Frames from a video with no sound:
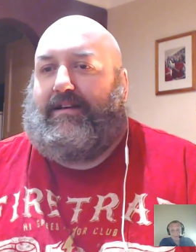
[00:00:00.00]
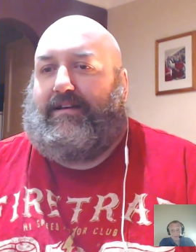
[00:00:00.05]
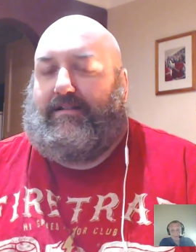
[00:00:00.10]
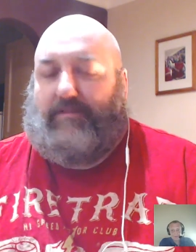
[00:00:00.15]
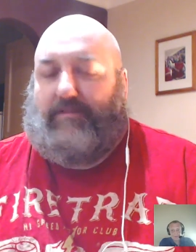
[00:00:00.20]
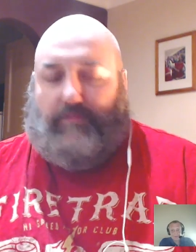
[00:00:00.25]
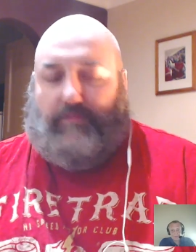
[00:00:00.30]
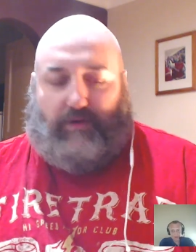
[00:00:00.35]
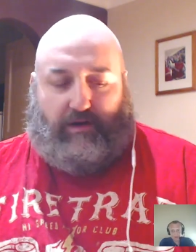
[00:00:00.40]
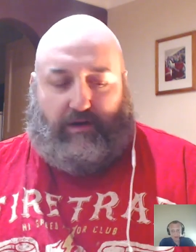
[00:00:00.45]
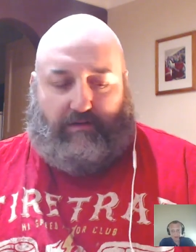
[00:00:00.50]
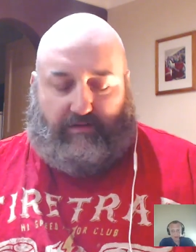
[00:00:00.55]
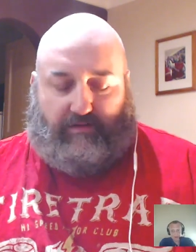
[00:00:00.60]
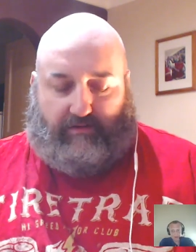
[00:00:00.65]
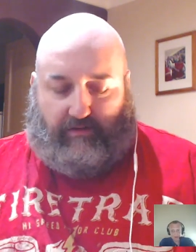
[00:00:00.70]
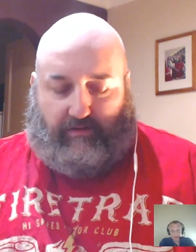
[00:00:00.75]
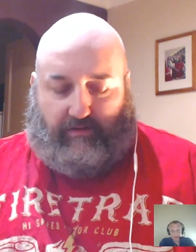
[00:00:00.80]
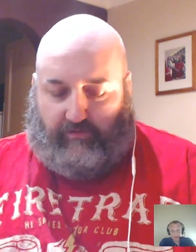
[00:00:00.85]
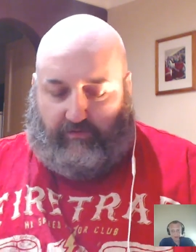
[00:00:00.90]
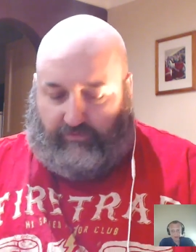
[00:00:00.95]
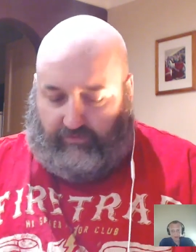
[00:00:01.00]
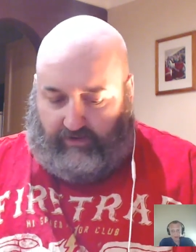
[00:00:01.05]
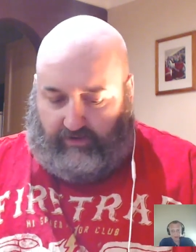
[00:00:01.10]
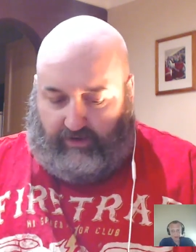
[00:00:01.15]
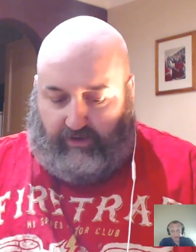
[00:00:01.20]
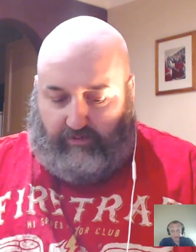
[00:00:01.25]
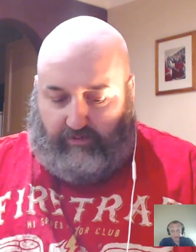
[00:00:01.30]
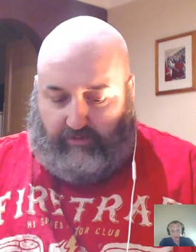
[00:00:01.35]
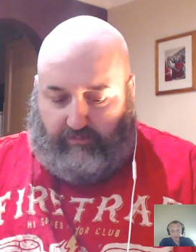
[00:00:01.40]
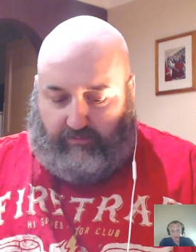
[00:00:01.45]
it's a pirate's life for
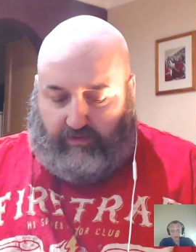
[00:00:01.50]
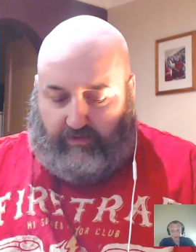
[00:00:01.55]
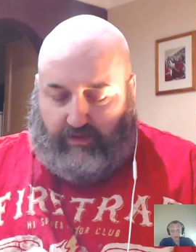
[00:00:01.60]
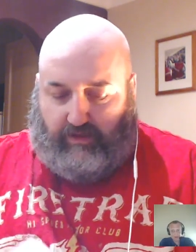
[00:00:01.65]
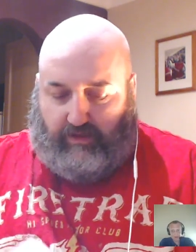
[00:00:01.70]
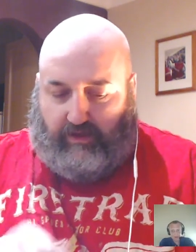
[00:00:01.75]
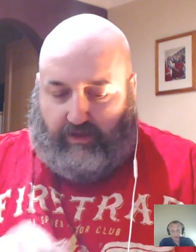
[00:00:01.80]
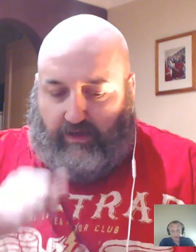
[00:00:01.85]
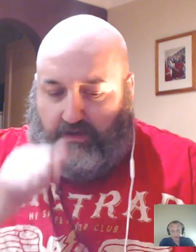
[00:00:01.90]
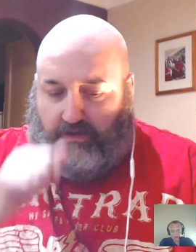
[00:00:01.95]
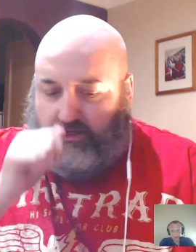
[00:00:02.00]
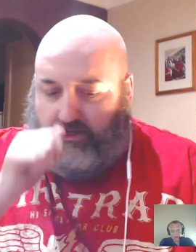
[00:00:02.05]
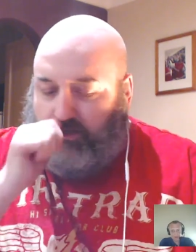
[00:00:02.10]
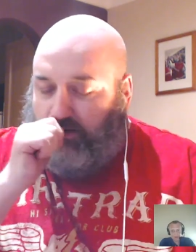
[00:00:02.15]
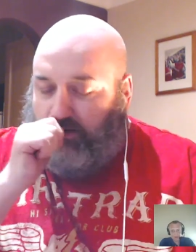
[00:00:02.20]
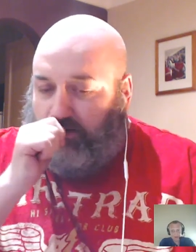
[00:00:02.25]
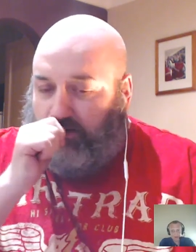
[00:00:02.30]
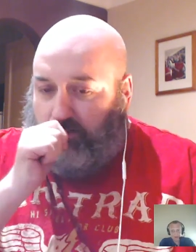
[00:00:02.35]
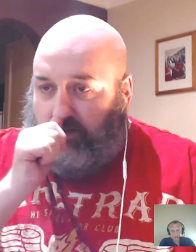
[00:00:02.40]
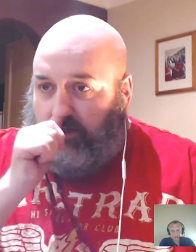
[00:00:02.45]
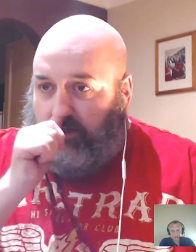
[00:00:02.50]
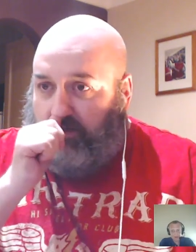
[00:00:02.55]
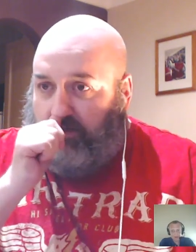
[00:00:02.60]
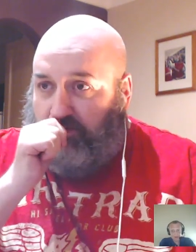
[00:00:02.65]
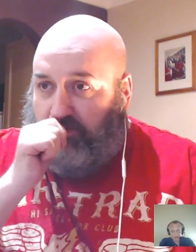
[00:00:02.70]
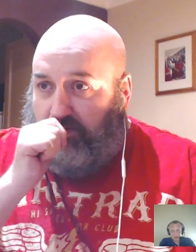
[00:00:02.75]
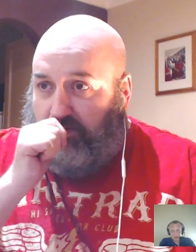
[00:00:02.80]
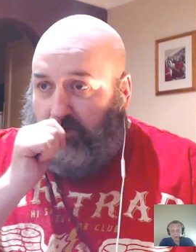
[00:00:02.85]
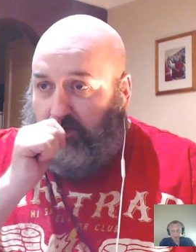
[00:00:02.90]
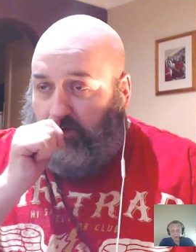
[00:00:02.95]
him. Josh, what did
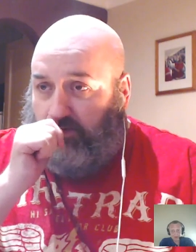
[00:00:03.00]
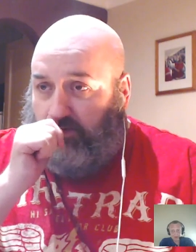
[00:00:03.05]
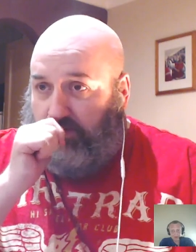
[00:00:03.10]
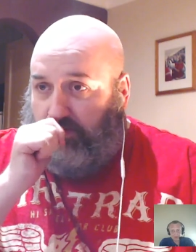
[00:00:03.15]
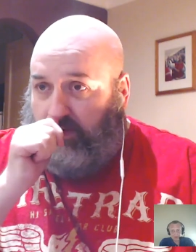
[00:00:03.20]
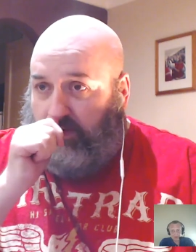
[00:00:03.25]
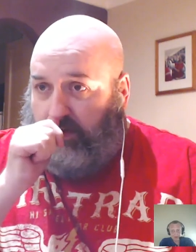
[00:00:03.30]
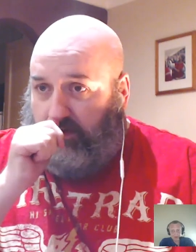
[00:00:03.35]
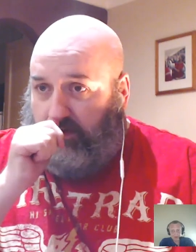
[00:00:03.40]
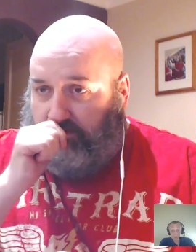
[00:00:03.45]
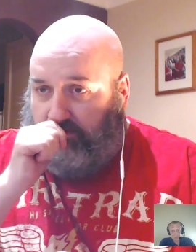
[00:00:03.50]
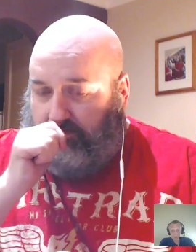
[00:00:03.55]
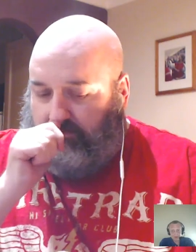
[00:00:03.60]
you think on Theo?